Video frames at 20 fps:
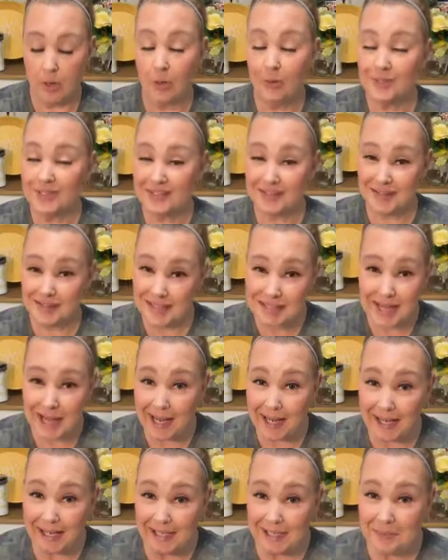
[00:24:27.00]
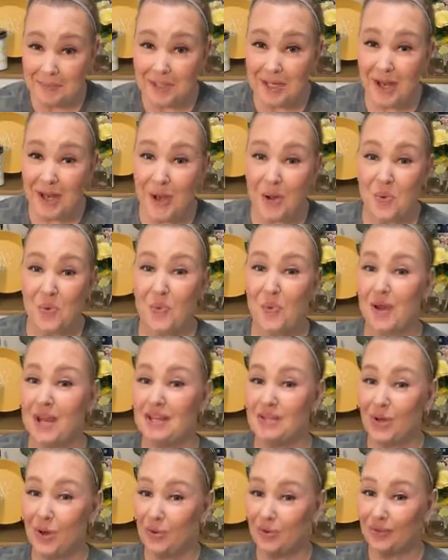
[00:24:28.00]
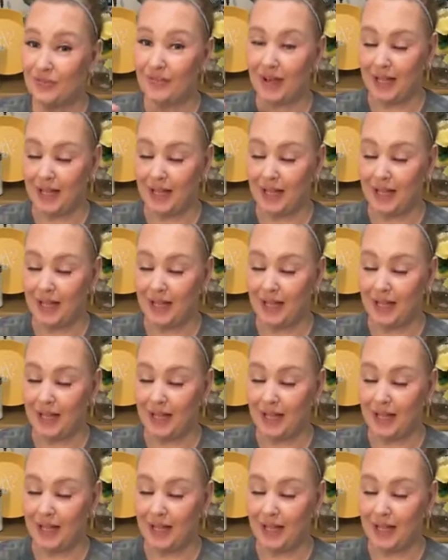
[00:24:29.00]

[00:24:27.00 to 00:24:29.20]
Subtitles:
Most of the time, we don't